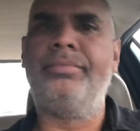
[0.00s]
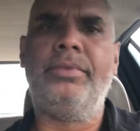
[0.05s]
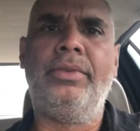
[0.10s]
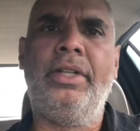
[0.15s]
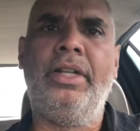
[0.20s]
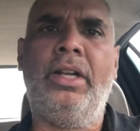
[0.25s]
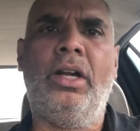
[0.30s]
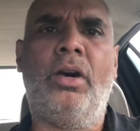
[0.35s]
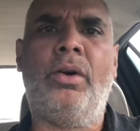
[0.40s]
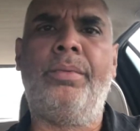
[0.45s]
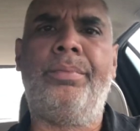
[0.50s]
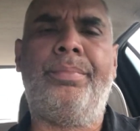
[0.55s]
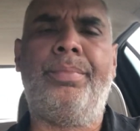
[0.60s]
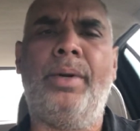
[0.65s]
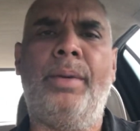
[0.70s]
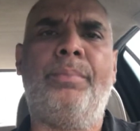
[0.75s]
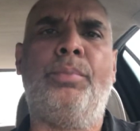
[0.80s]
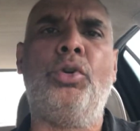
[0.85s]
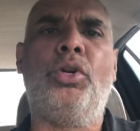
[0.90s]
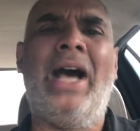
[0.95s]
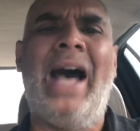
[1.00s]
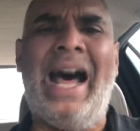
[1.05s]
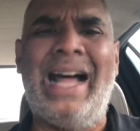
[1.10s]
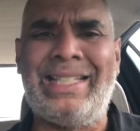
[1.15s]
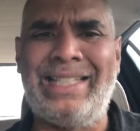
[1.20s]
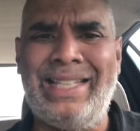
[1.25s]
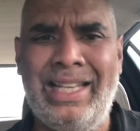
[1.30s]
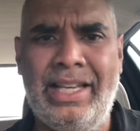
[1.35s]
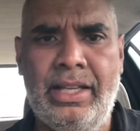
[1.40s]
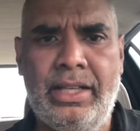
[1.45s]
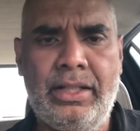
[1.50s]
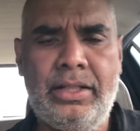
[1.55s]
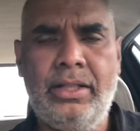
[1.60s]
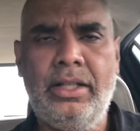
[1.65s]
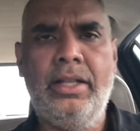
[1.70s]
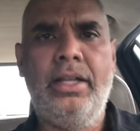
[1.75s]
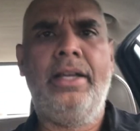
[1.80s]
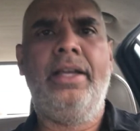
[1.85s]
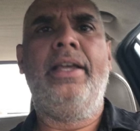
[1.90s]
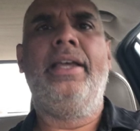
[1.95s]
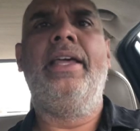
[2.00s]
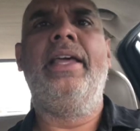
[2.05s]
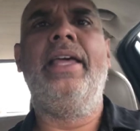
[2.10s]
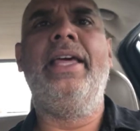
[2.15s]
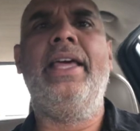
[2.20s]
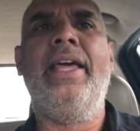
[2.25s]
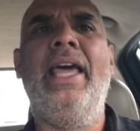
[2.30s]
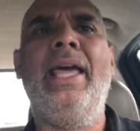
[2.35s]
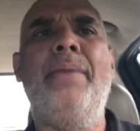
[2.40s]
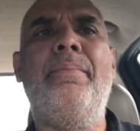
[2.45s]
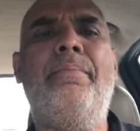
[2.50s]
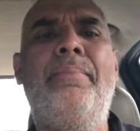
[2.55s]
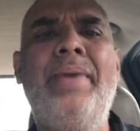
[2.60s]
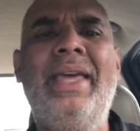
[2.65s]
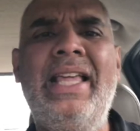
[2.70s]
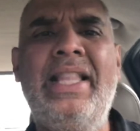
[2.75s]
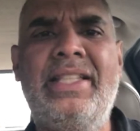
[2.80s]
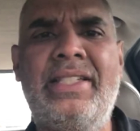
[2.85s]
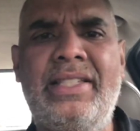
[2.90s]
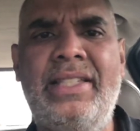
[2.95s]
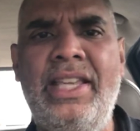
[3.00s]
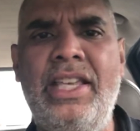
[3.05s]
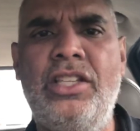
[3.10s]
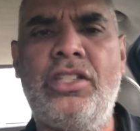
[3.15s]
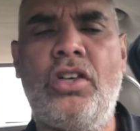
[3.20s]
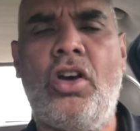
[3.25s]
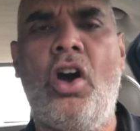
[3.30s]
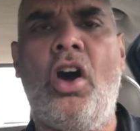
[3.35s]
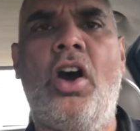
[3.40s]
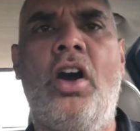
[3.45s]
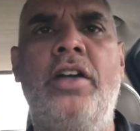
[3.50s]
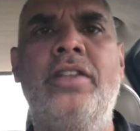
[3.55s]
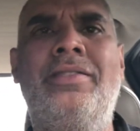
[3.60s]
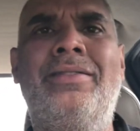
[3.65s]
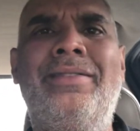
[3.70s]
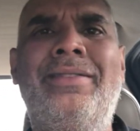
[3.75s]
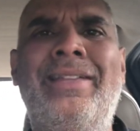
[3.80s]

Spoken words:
Bugatti. It beats these cars.